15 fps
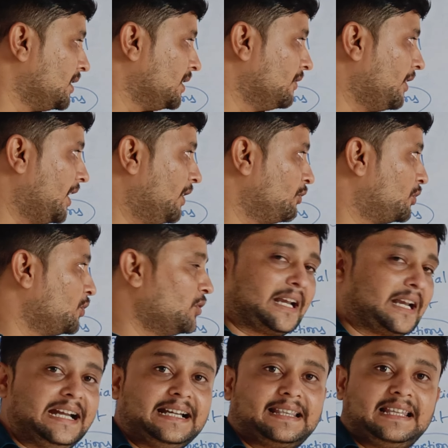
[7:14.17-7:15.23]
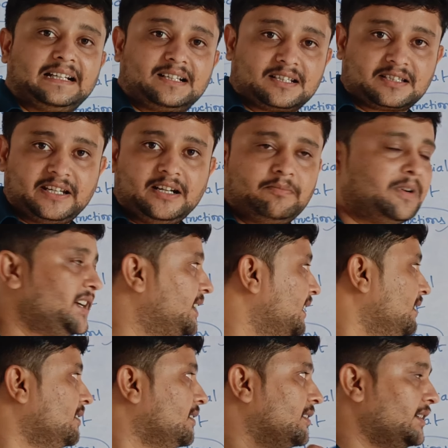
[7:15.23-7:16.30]
you have to write that statement
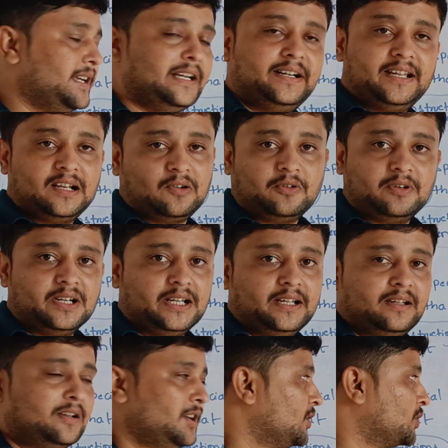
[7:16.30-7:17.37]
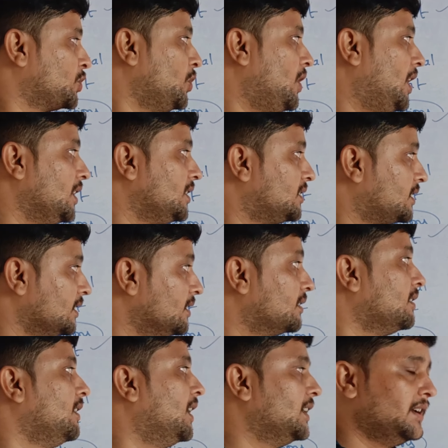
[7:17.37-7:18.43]
in DDL only. So
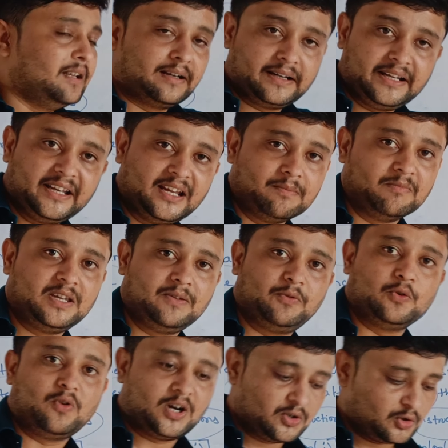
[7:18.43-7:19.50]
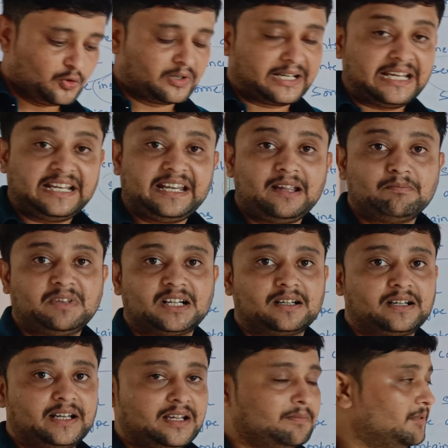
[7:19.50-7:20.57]
alter and rename. If you want to rename
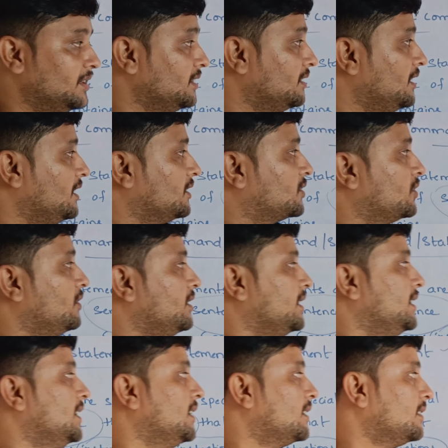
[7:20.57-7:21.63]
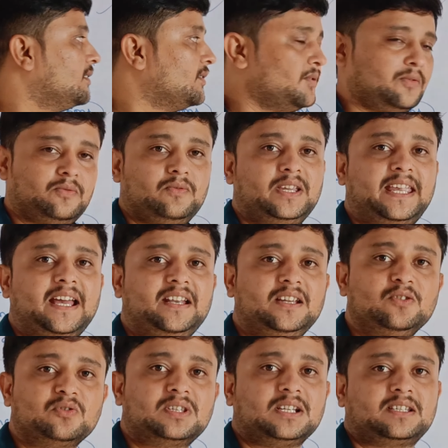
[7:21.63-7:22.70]
that table, so here we can
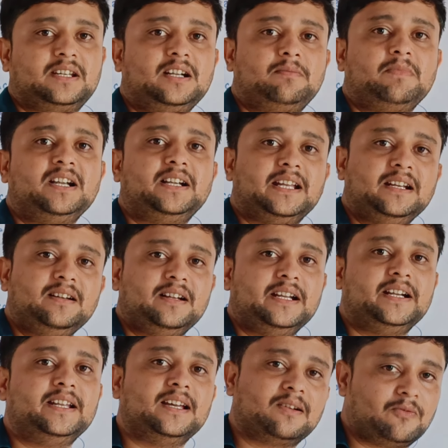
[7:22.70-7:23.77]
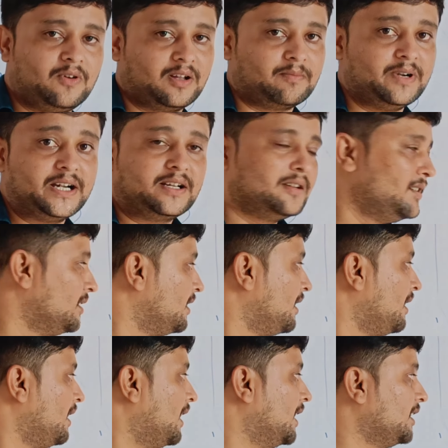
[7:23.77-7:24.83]
use the statement in DDL format.
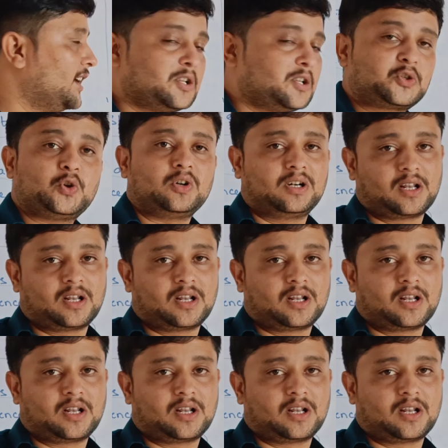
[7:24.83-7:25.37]
And also